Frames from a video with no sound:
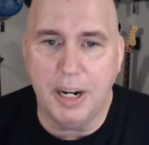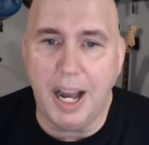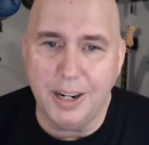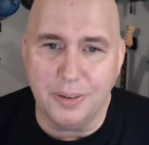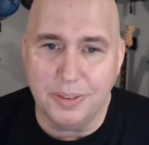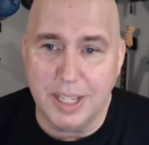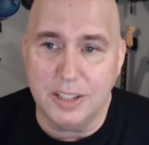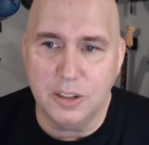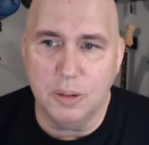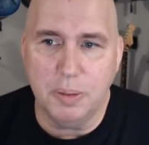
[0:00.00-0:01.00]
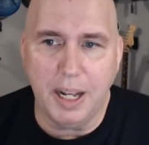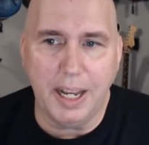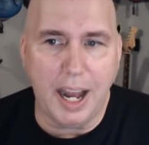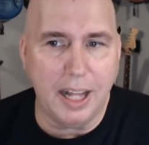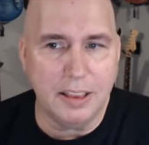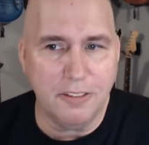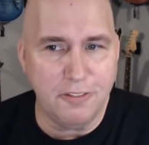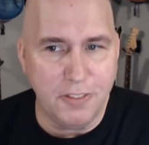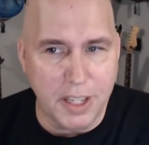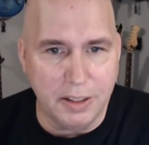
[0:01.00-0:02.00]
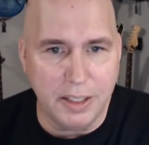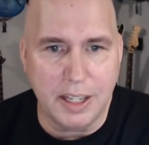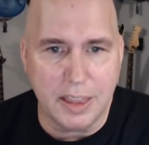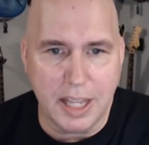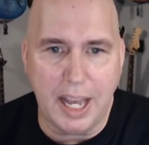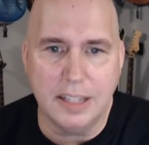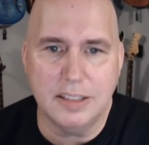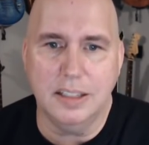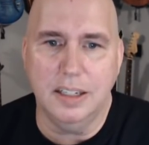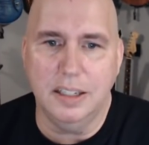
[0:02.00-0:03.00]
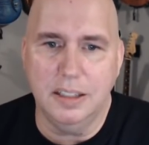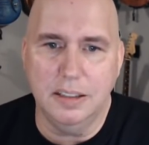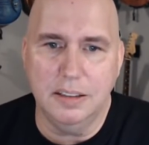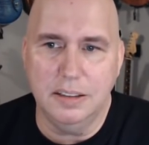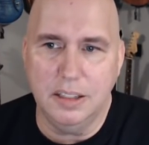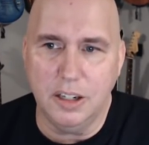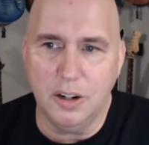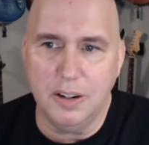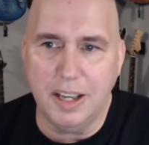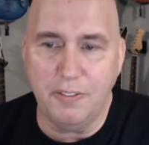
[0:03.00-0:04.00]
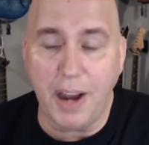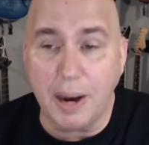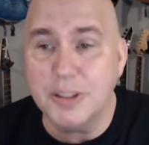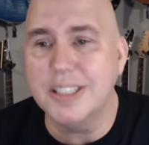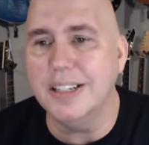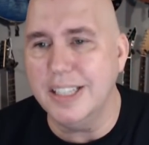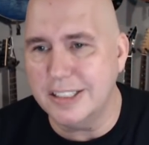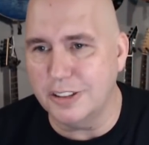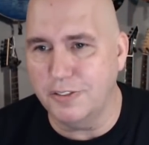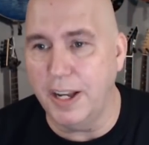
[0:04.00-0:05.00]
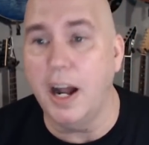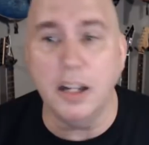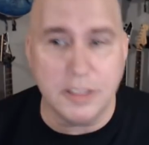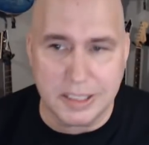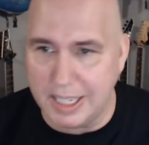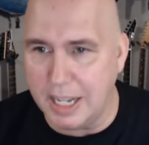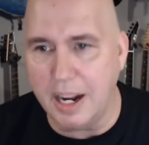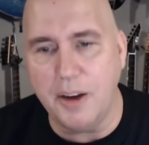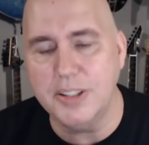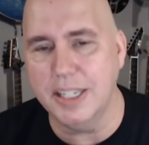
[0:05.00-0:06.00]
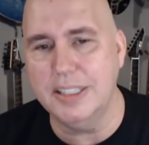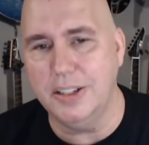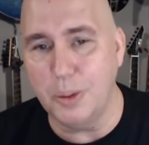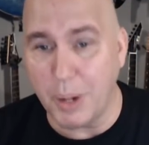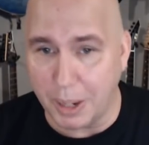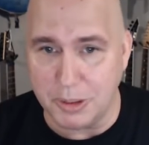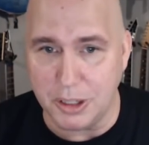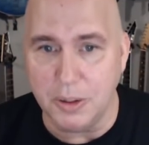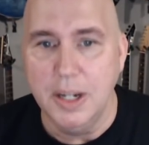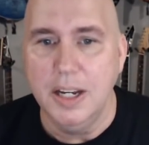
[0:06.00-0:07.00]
I don't think so, but I got the feeling that uh, you know, if I was an Elixir fan, I'll just again, I always like telling you what I would do.